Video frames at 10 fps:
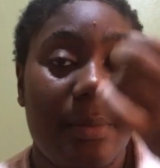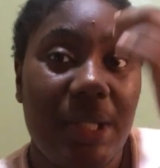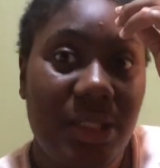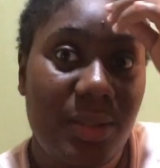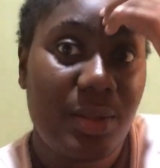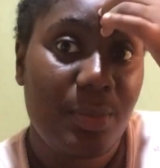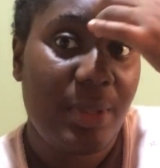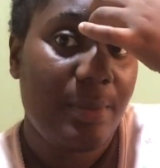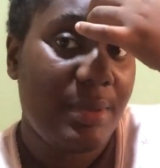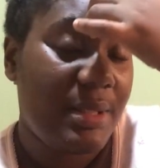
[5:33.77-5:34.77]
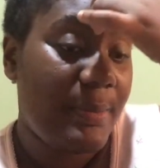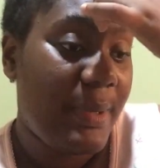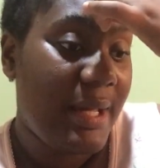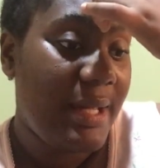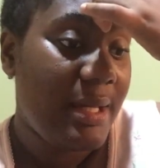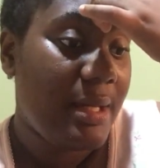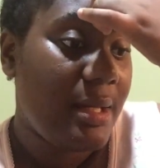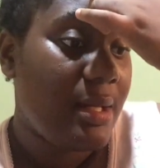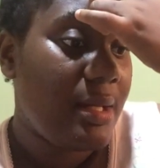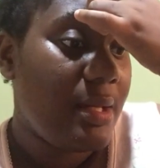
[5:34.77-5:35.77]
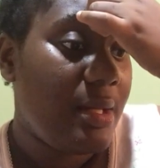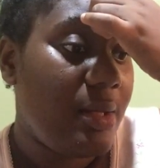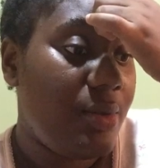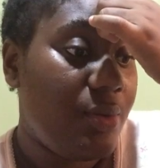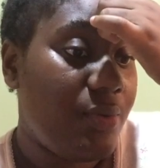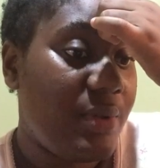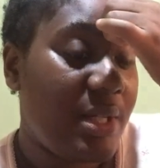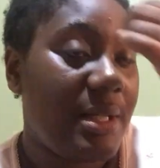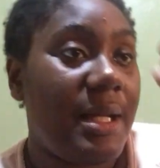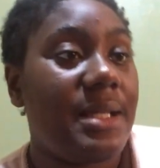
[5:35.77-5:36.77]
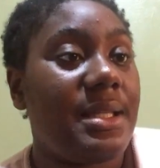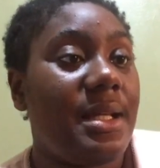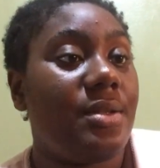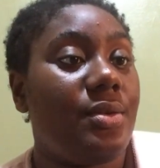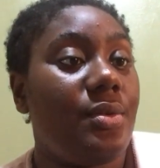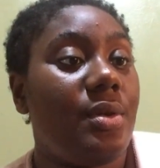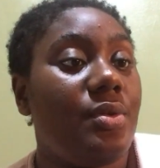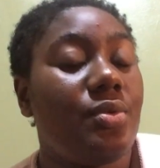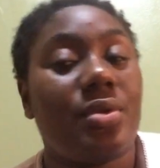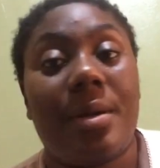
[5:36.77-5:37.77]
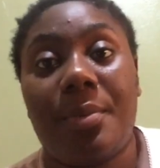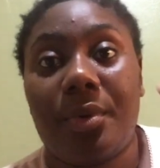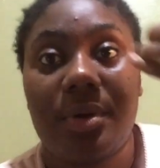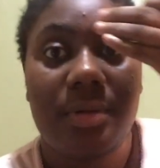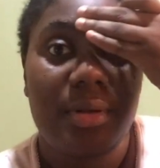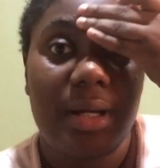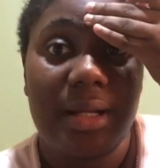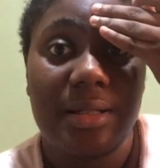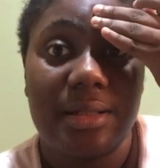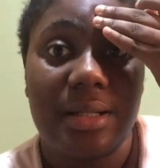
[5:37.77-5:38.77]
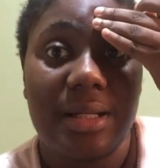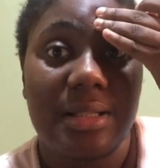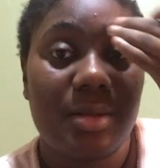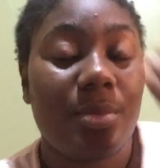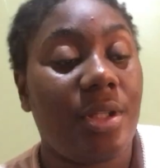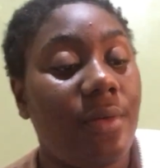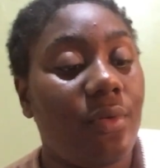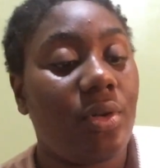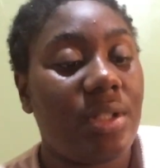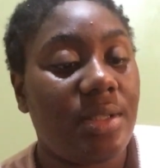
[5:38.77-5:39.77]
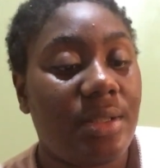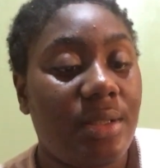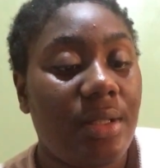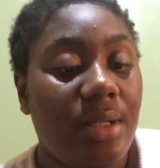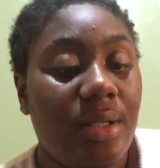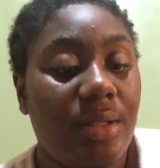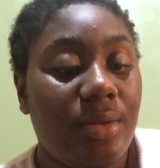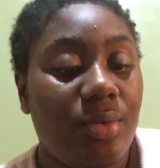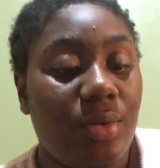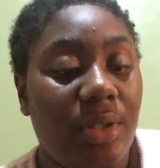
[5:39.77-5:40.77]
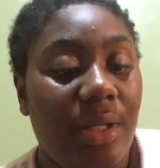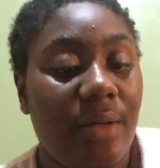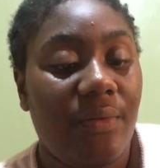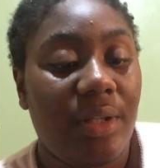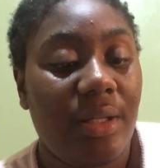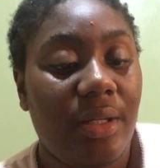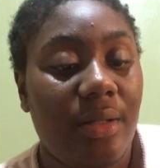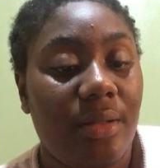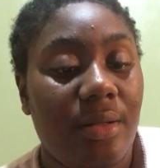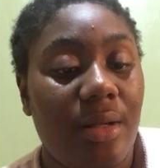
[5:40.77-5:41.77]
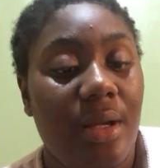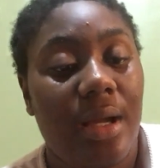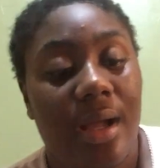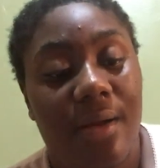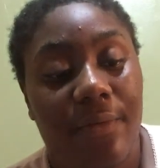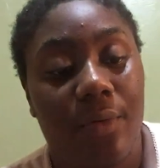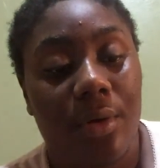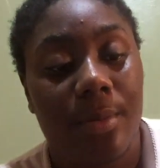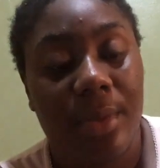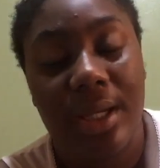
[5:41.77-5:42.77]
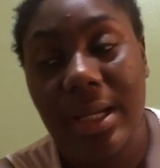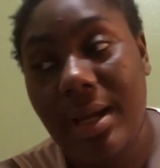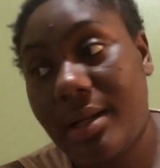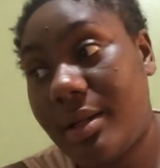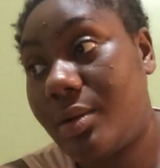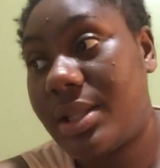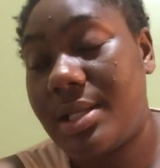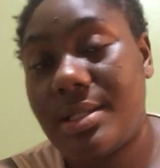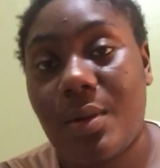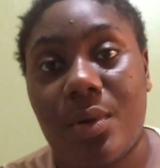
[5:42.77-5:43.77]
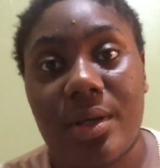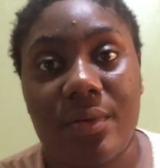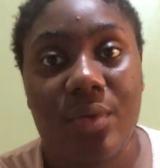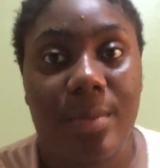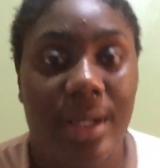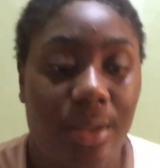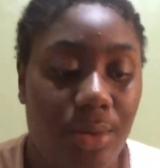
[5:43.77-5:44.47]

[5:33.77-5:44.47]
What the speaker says: money to be able to buy a new ring light and, you know, a new tripod. And I still believe God is doing everything for me and all things are working for my